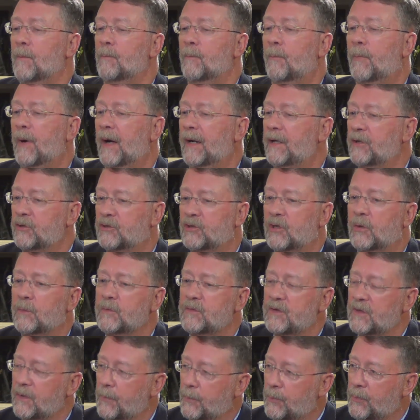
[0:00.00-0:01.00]
But in
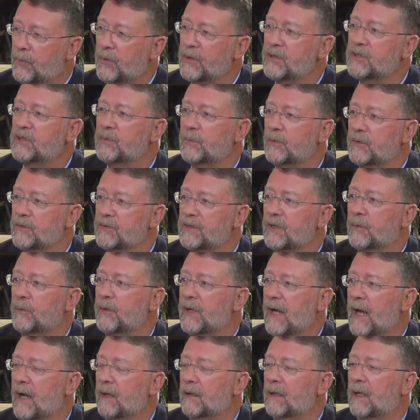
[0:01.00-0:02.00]
terms of the principles that
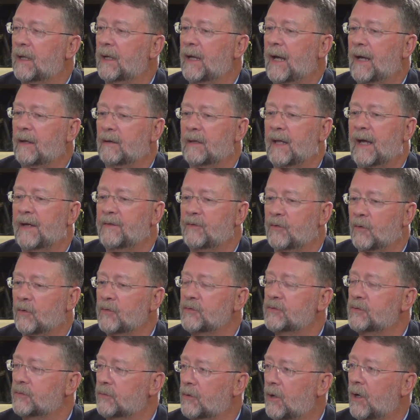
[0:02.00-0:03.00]
we outlined,
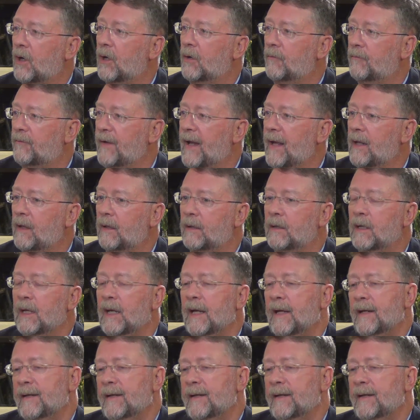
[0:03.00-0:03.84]
those are all valid.